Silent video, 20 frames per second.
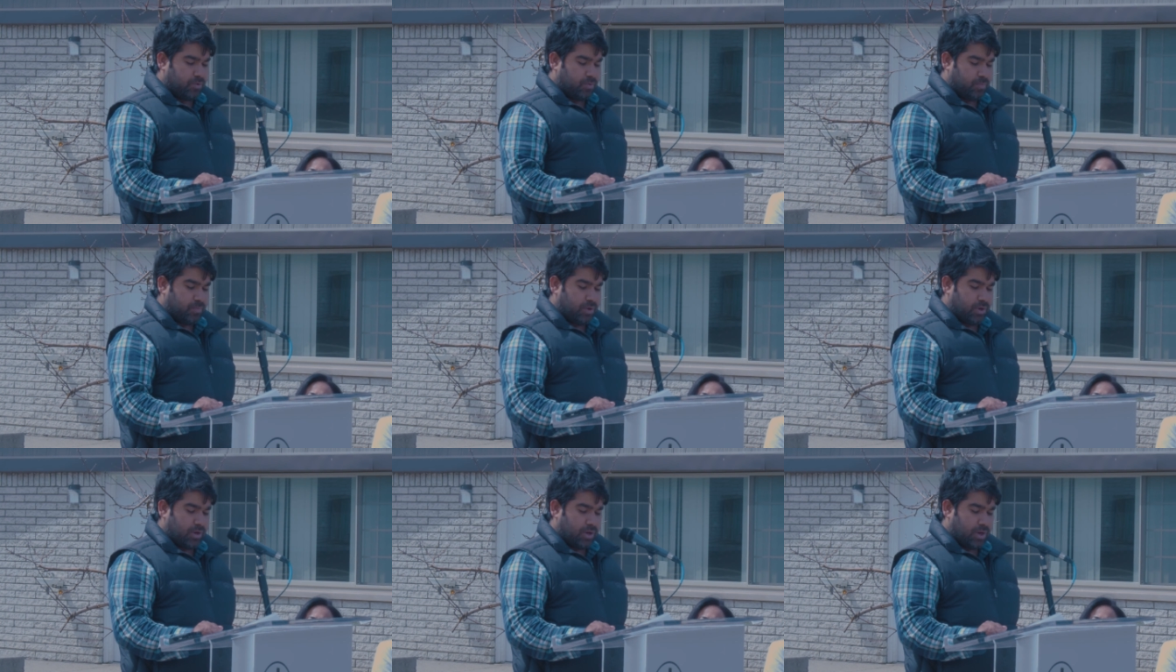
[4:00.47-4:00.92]
to
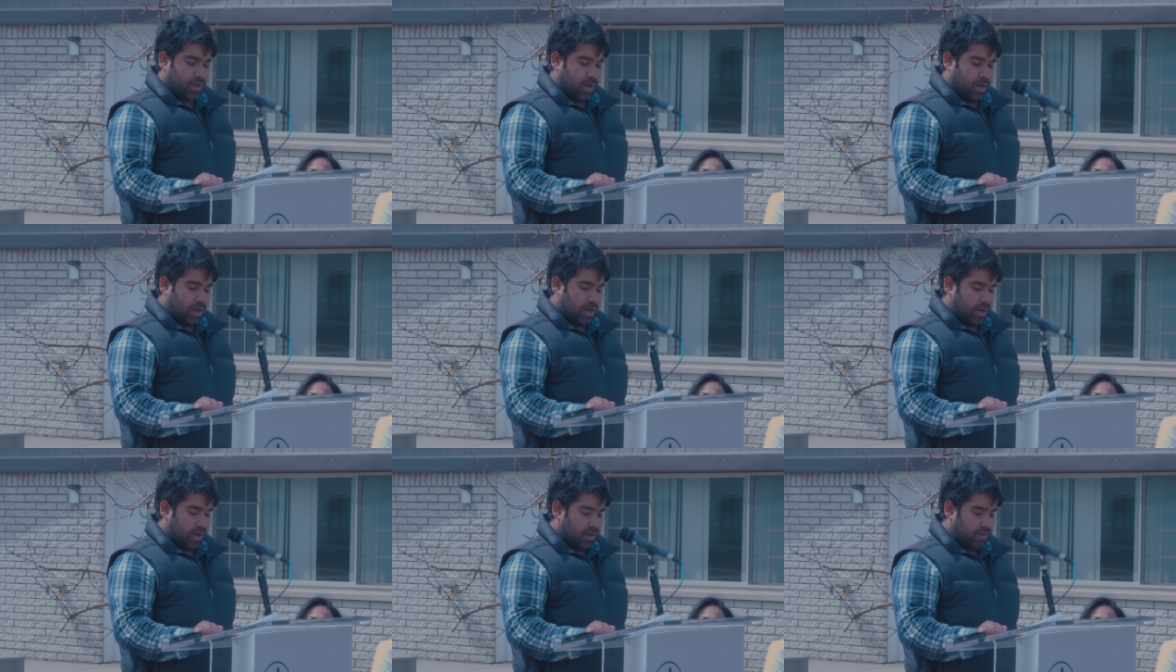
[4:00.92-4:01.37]
be
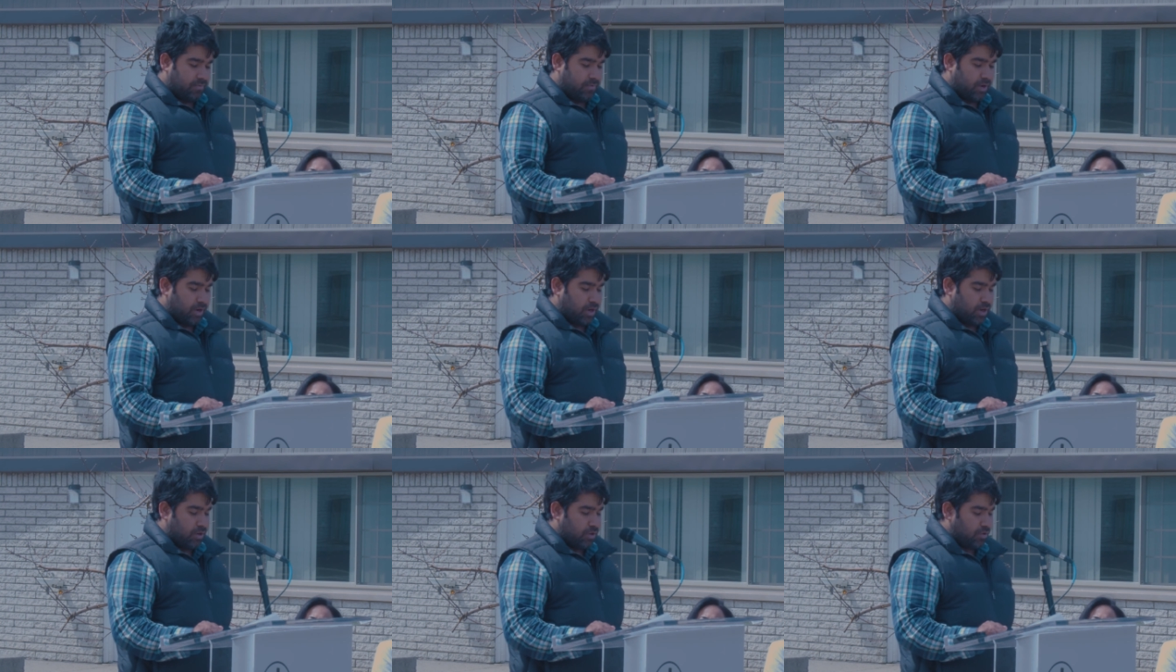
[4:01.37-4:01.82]
uh,
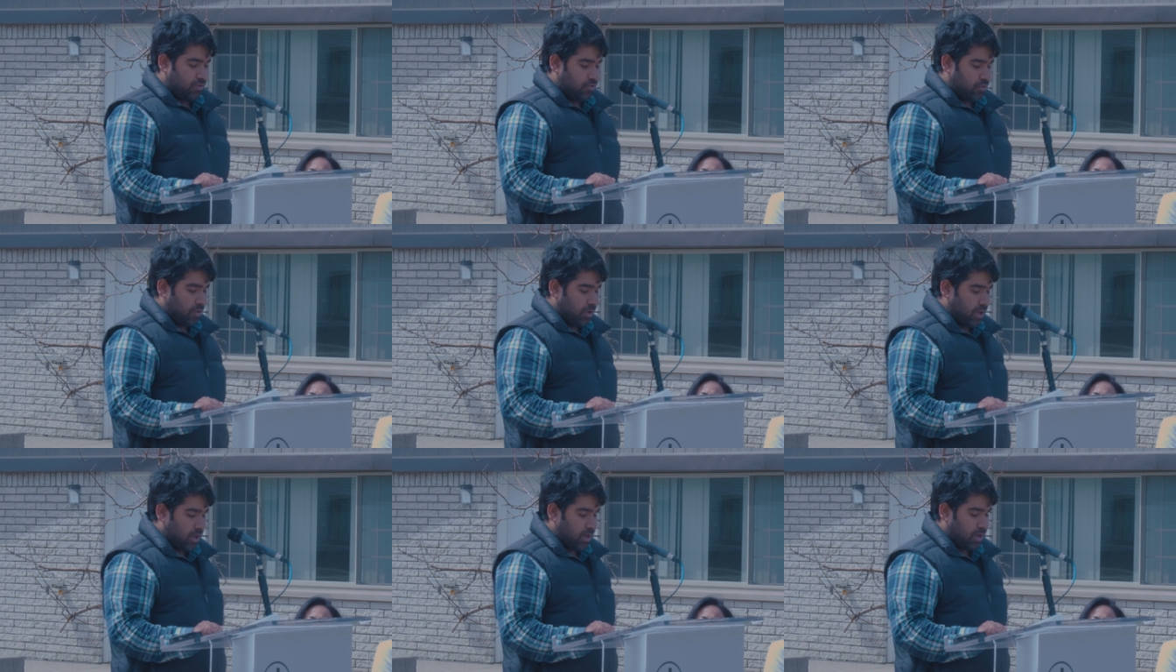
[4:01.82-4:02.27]
living in
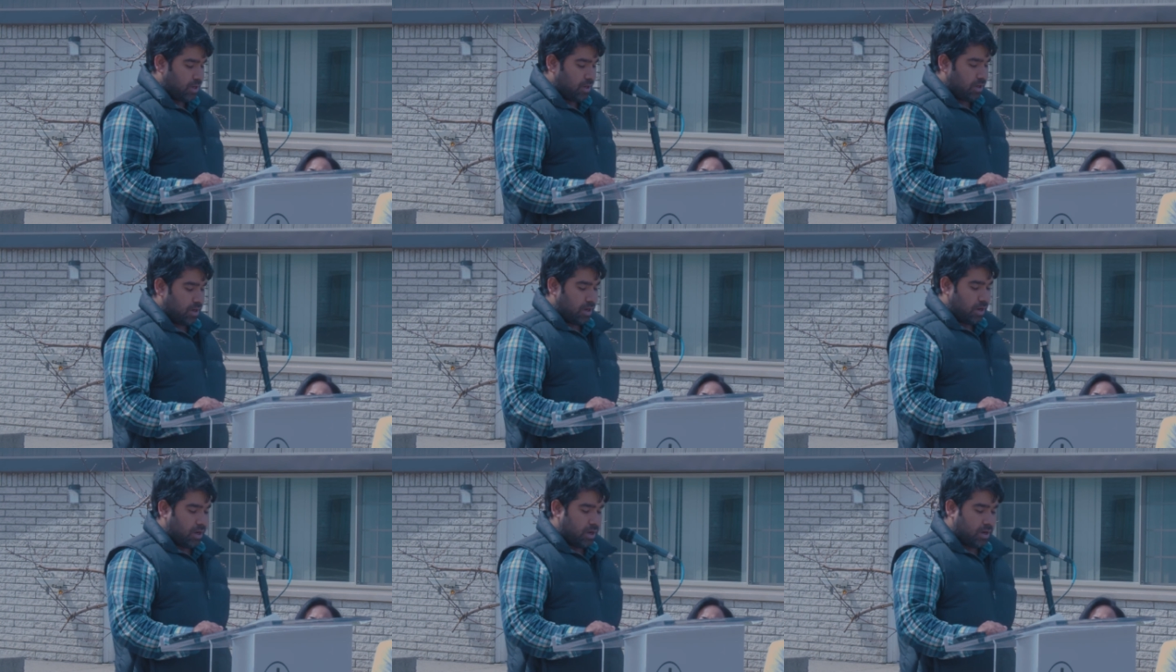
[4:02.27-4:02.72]
Detroit
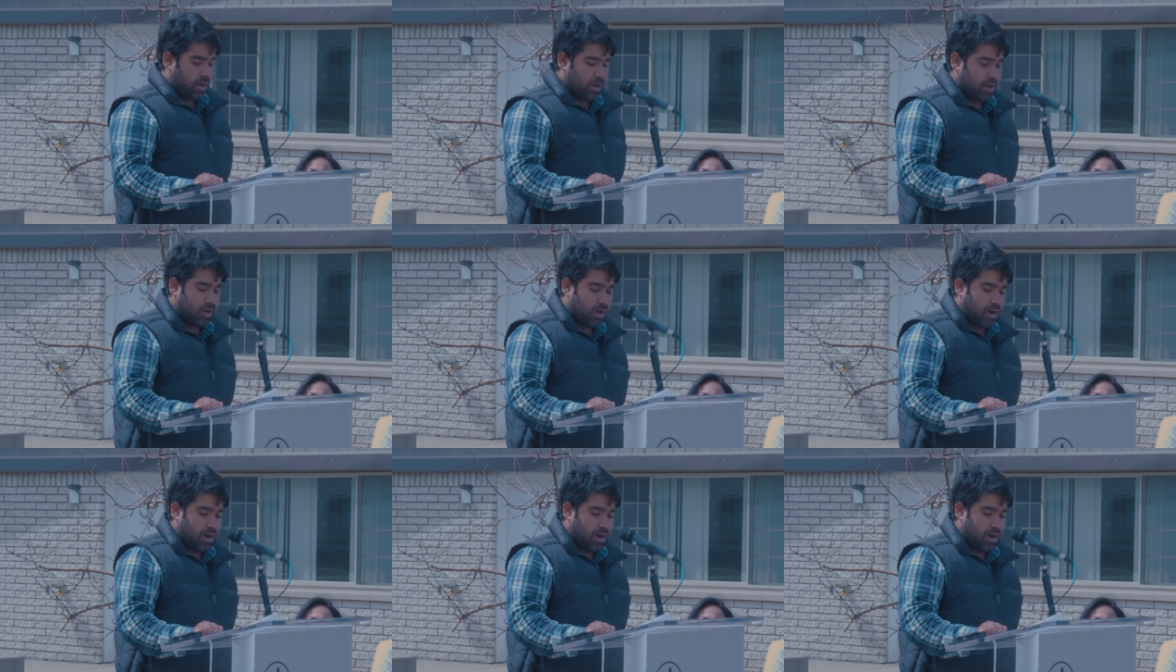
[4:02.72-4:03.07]
and uh,